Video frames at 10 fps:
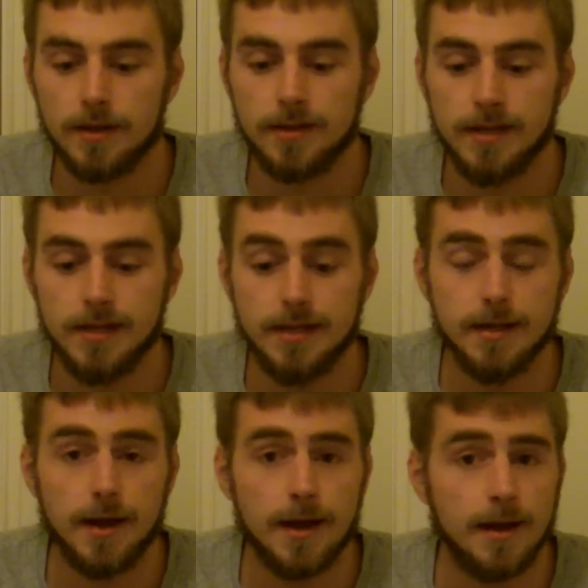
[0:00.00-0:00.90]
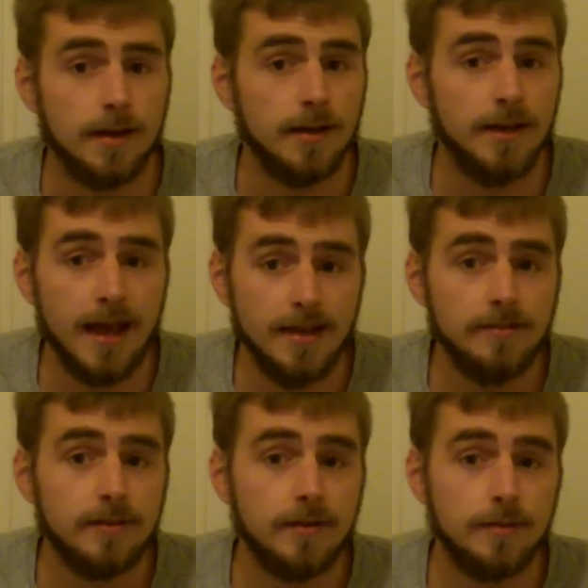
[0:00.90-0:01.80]
The
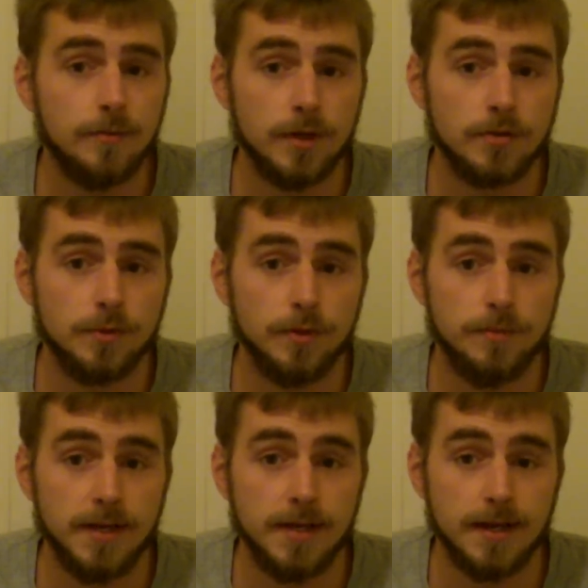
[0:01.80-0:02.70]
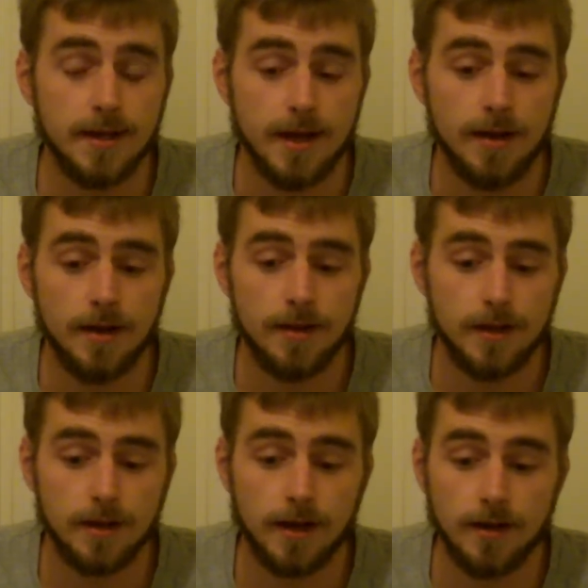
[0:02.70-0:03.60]
laser, which would be
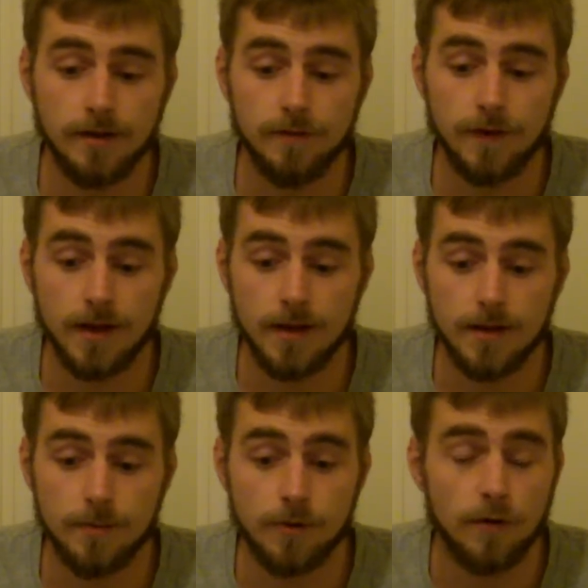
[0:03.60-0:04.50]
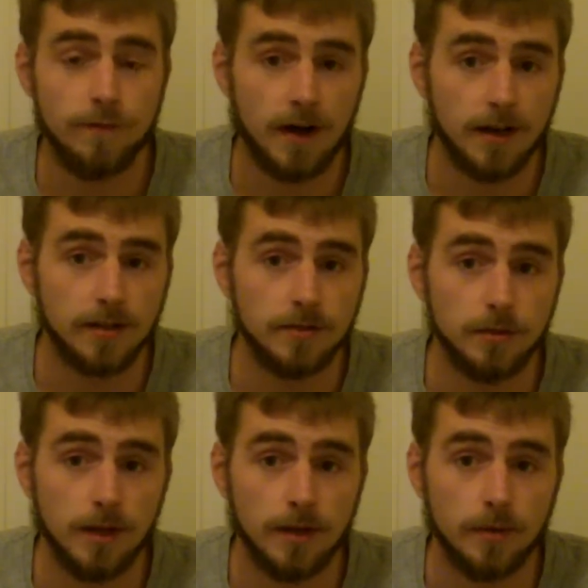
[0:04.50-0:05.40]
another kind of profiling
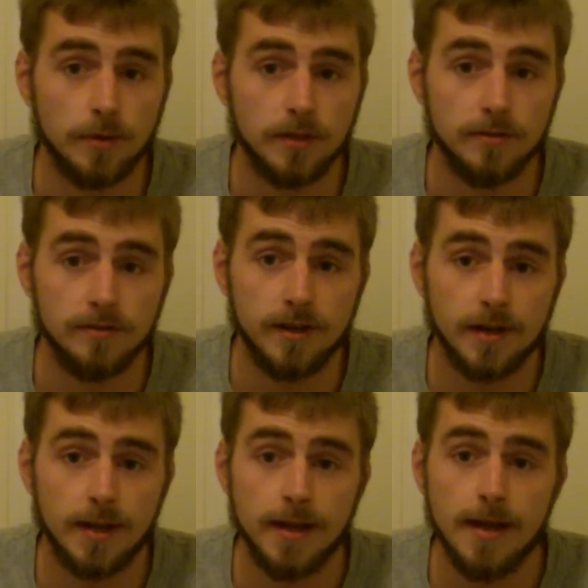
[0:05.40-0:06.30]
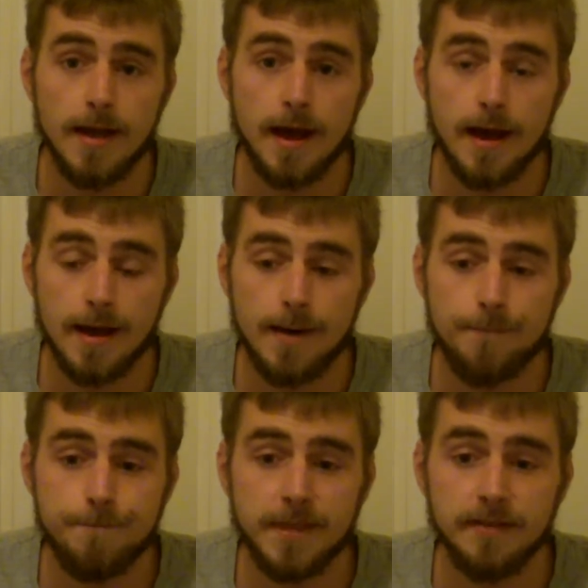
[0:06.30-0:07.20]
tool that I would consider,
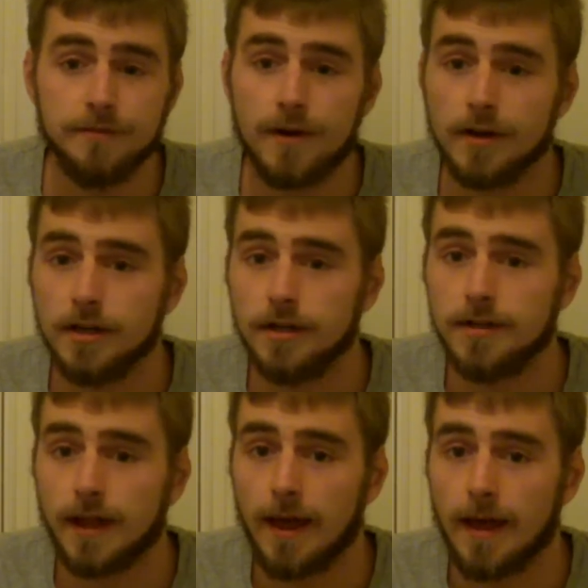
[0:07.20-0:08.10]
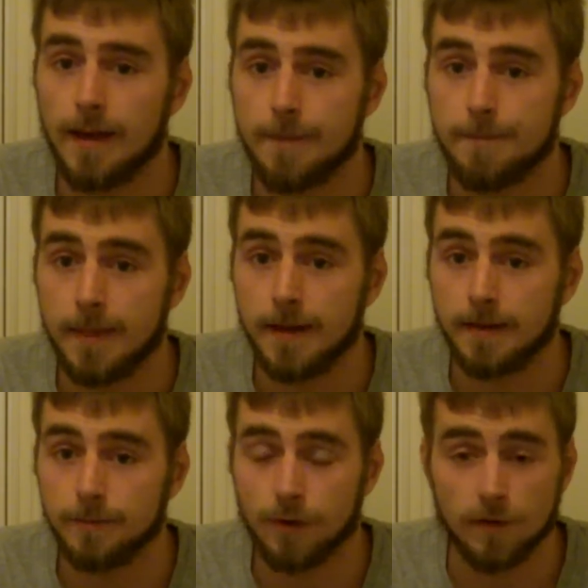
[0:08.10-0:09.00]
is very good
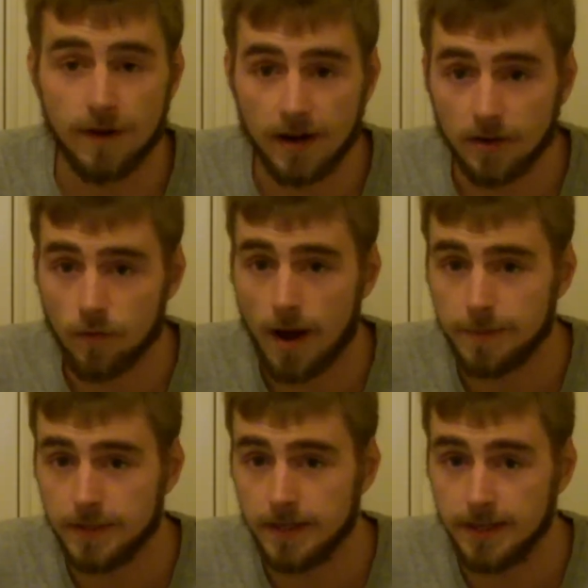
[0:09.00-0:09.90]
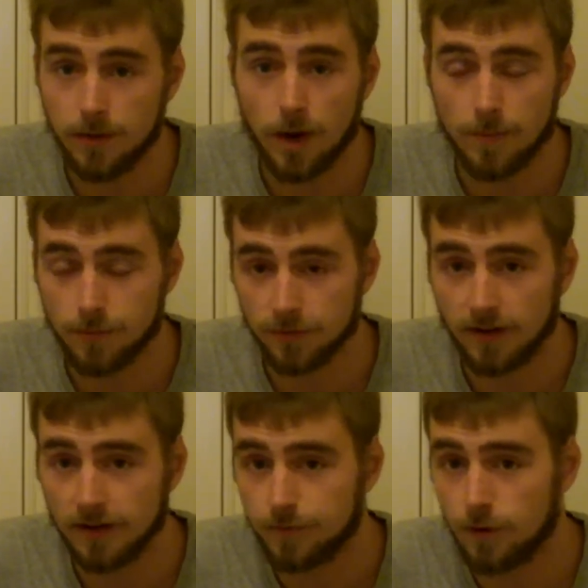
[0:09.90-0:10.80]
at profiling rapidly, quite
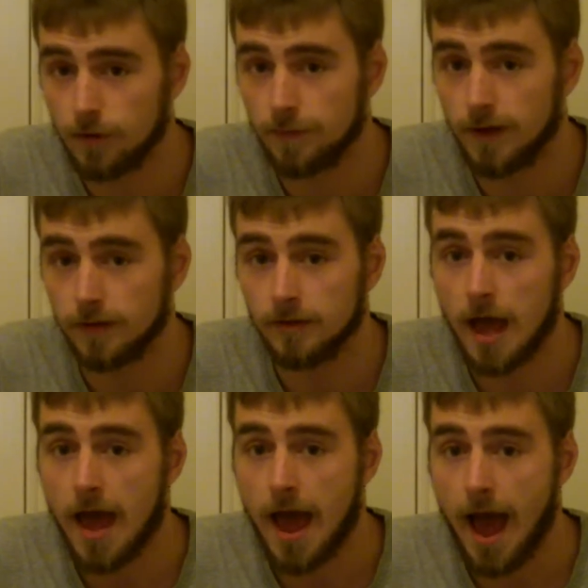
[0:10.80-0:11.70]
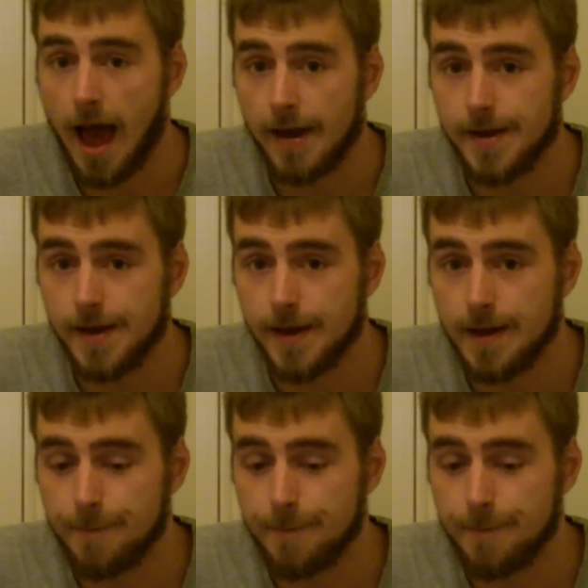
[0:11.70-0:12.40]
precise profiles, and